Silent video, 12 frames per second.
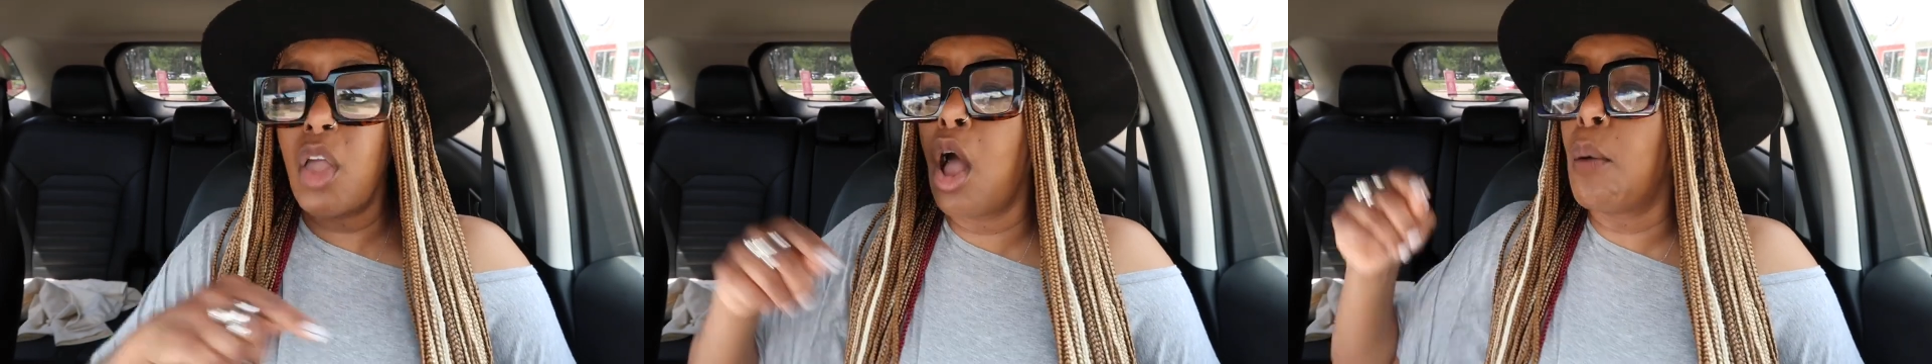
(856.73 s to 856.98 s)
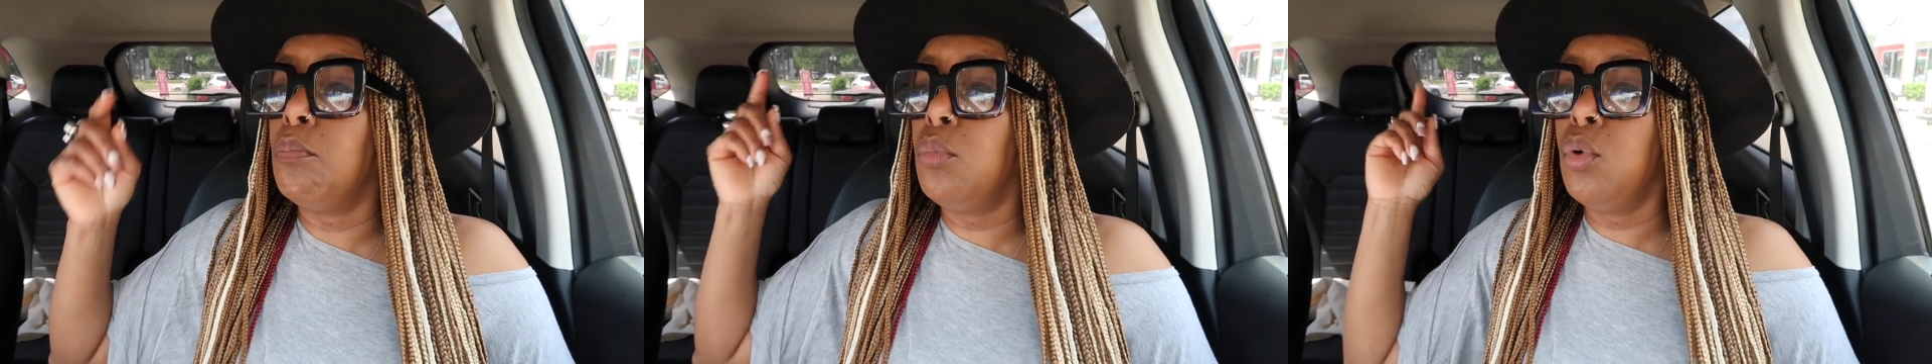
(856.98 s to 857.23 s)

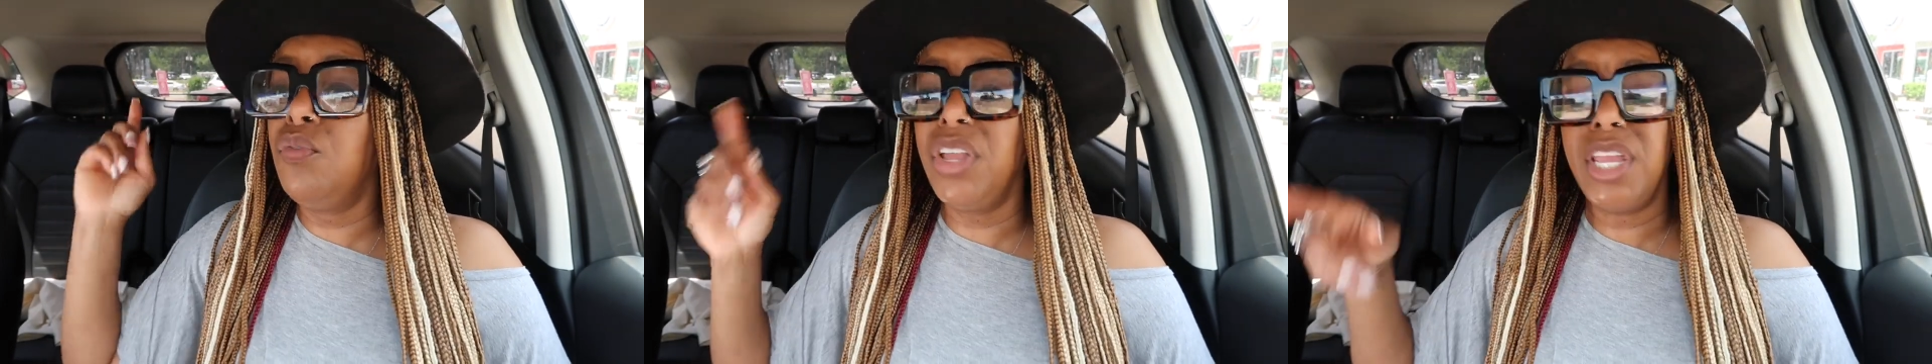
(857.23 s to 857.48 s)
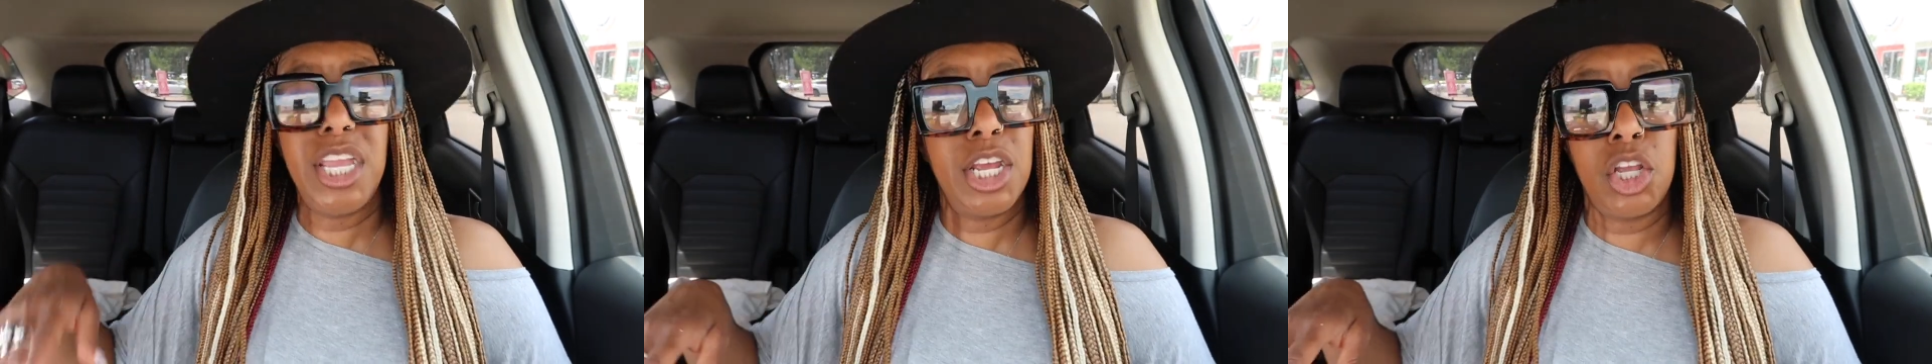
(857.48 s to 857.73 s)
are
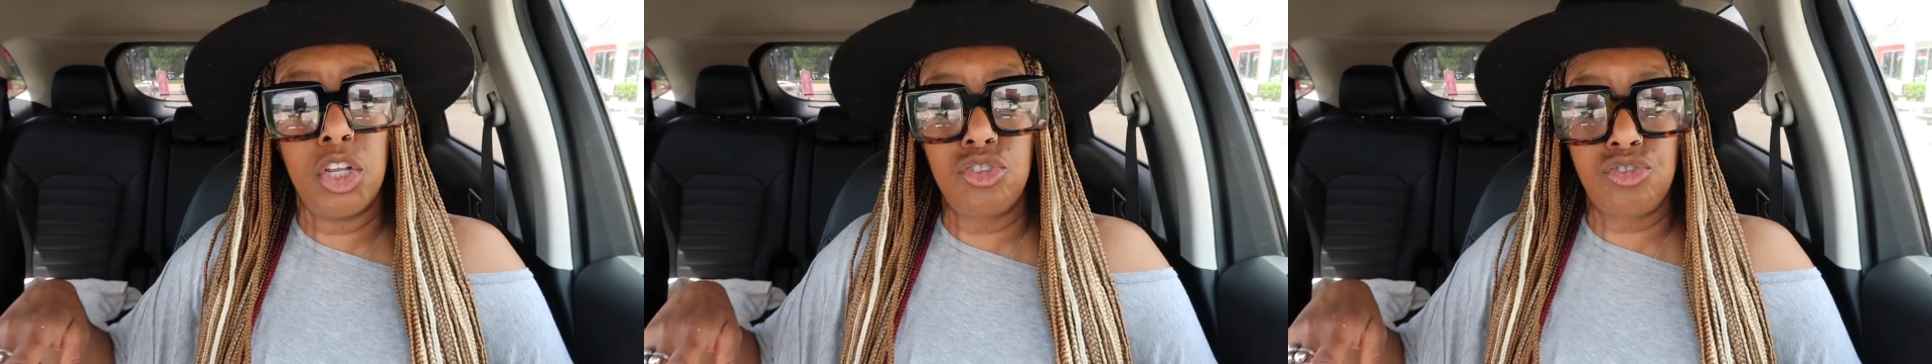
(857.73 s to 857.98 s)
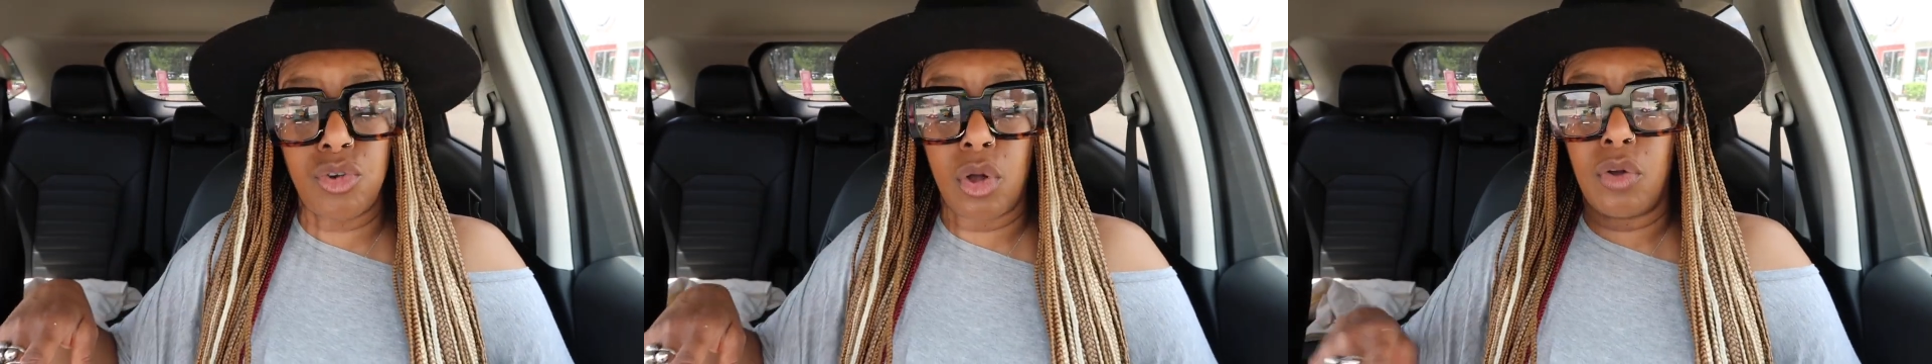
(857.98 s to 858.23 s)
moving here in
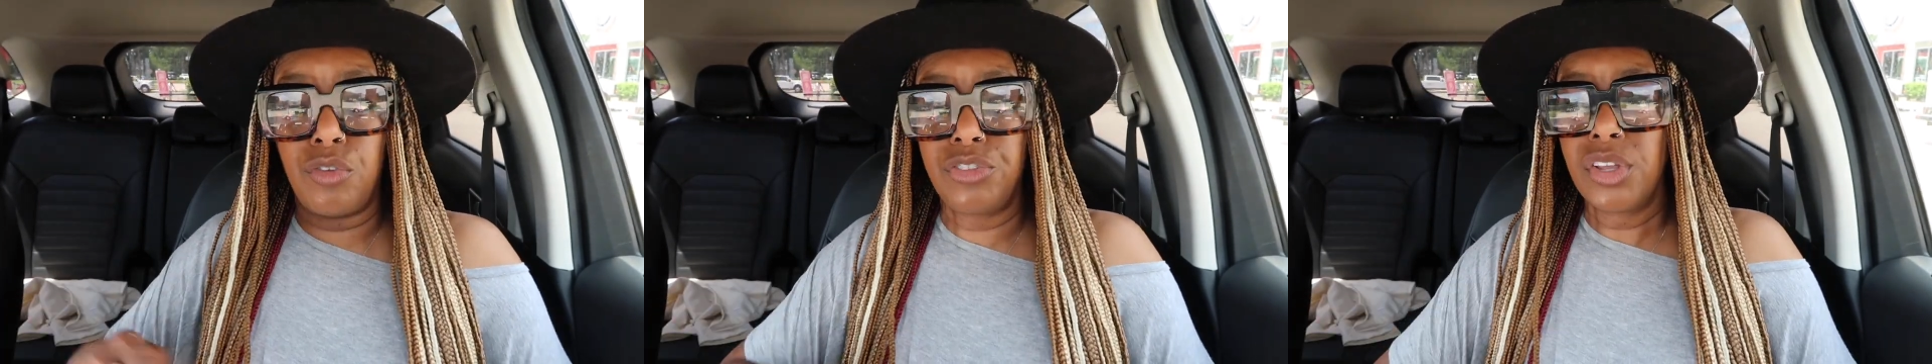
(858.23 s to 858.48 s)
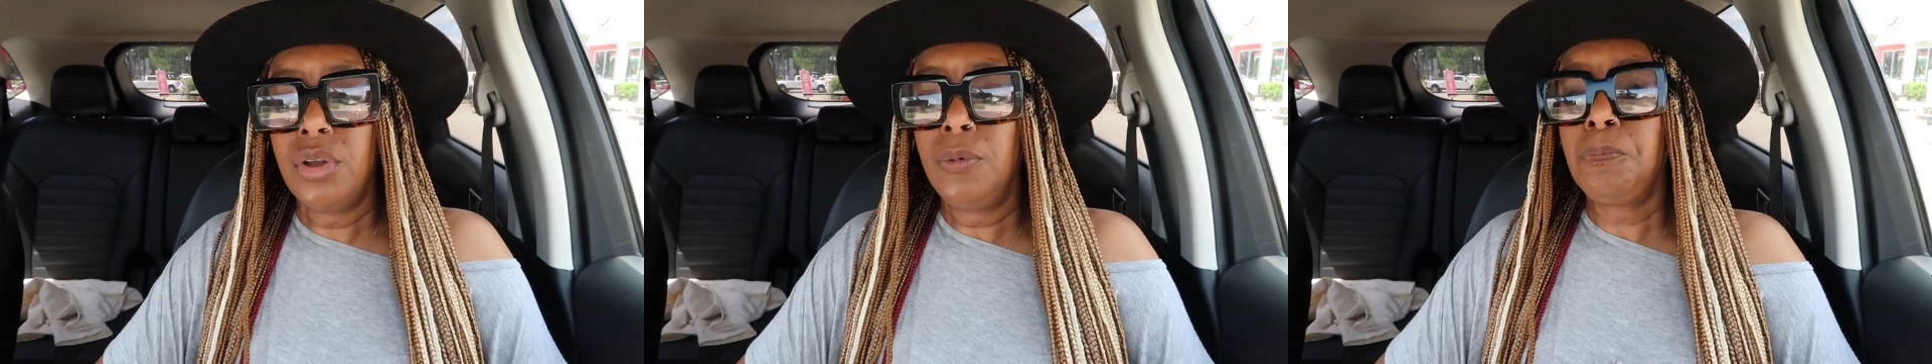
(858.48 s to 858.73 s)
droves.